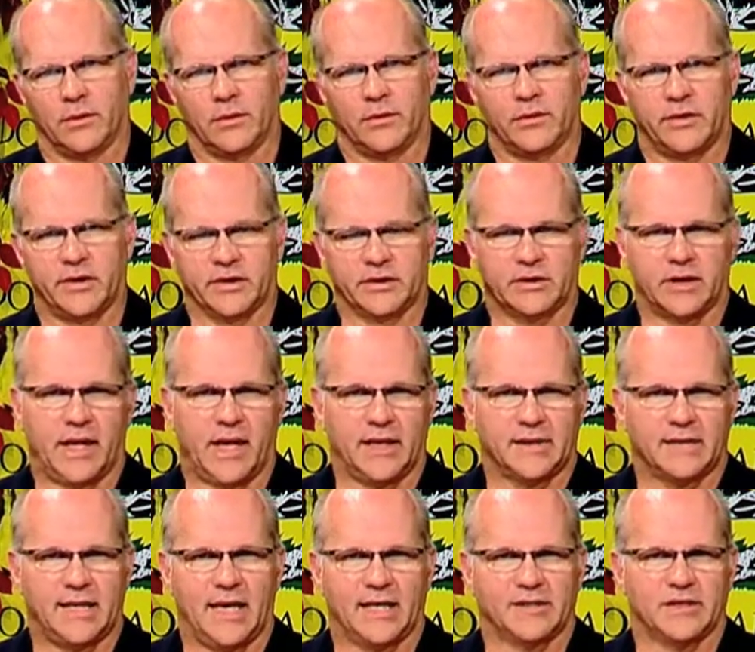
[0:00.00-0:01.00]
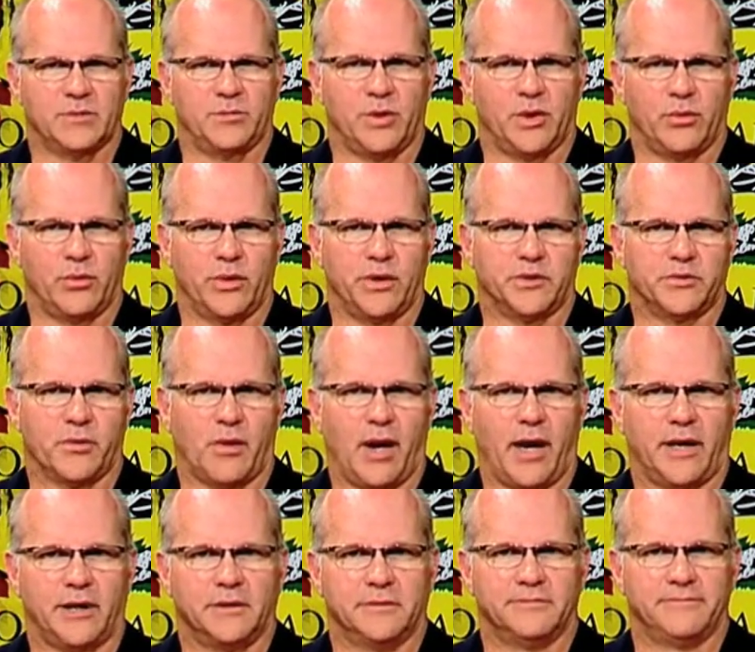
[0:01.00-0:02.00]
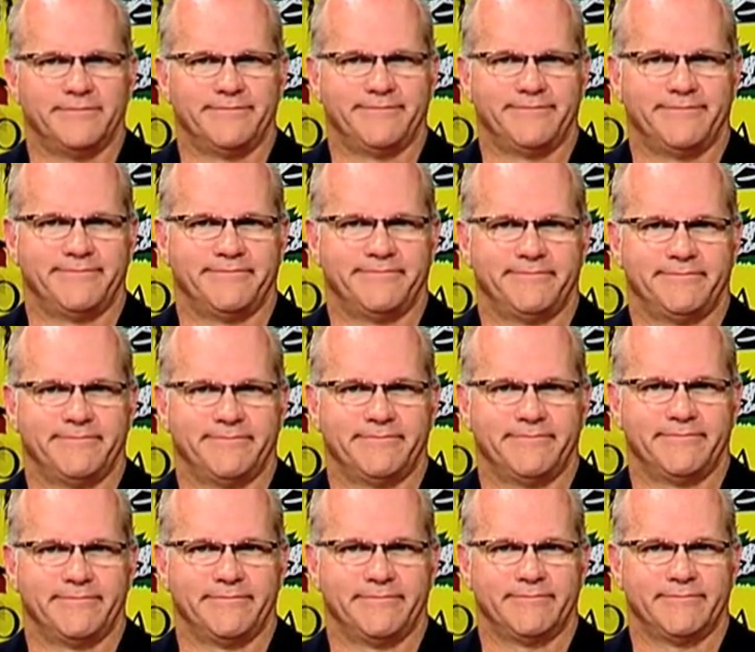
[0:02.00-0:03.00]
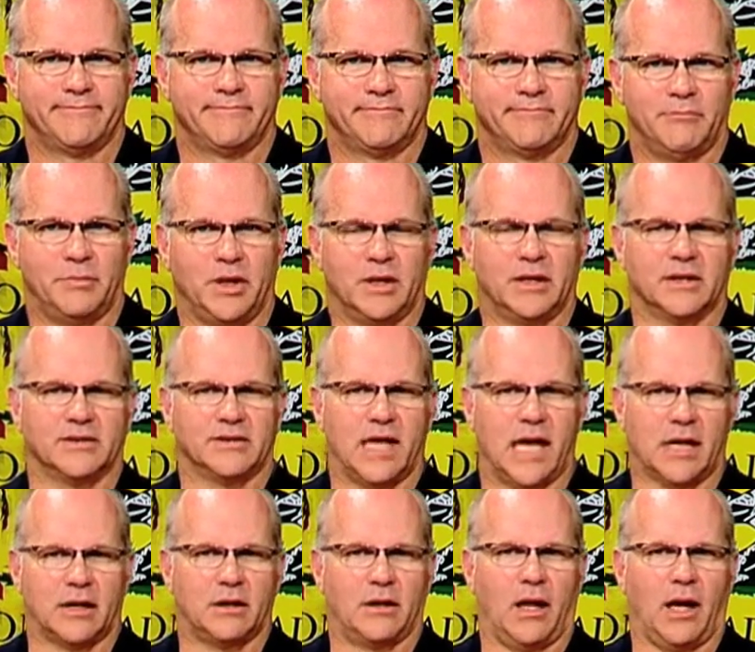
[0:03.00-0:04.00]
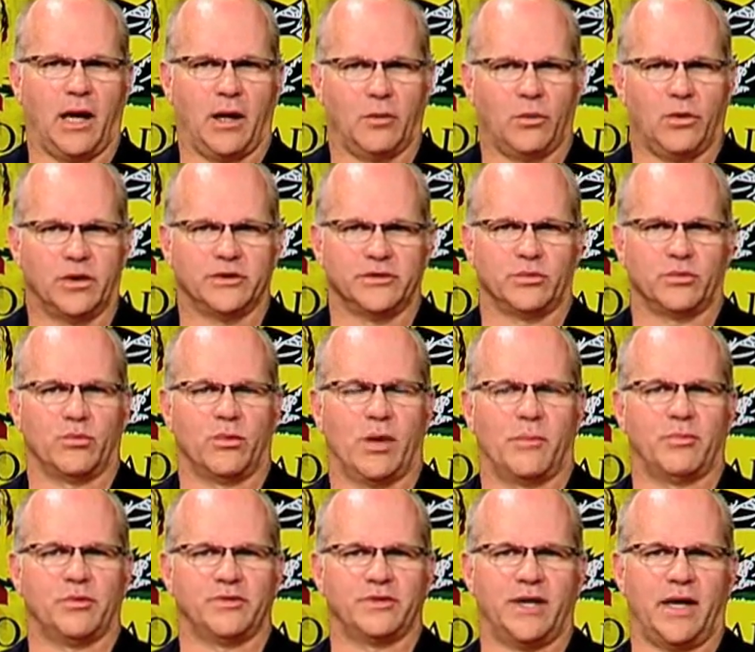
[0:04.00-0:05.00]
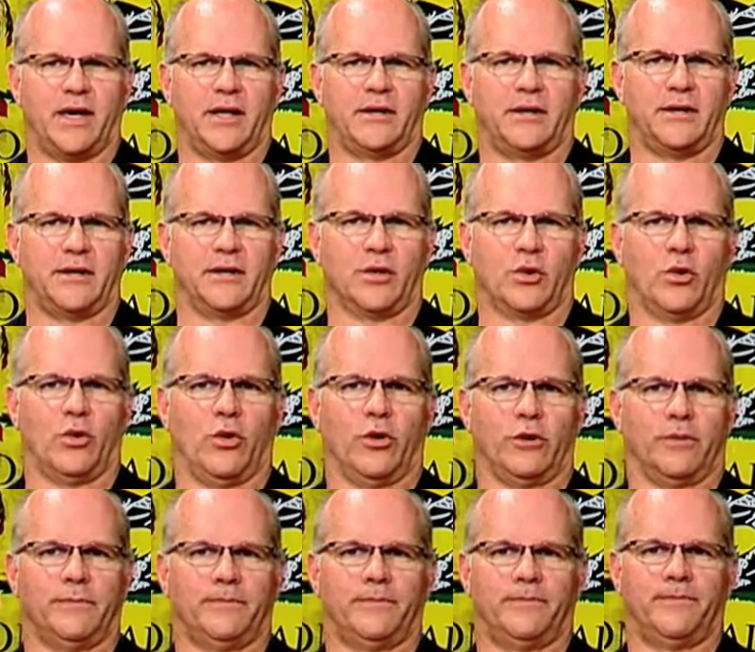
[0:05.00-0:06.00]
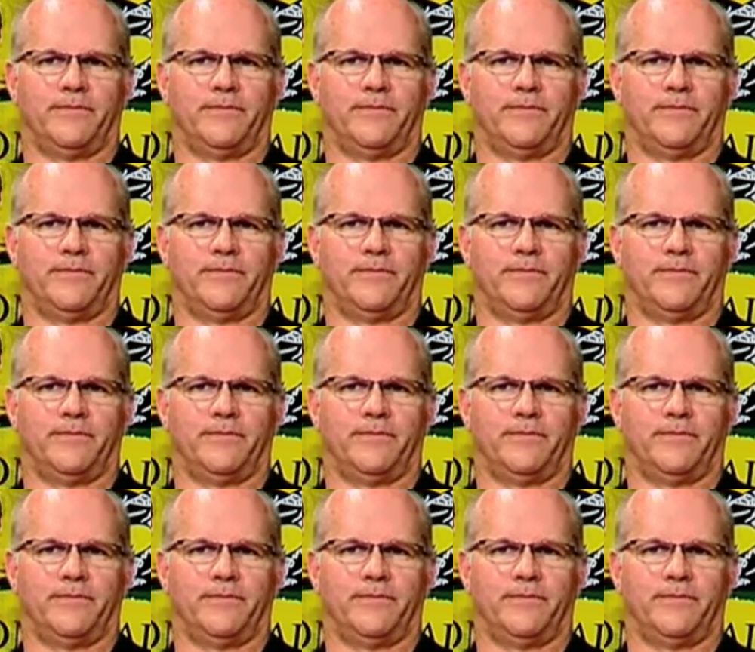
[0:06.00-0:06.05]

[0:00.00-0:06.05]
this case has to be retried because that client wasn't represented in court.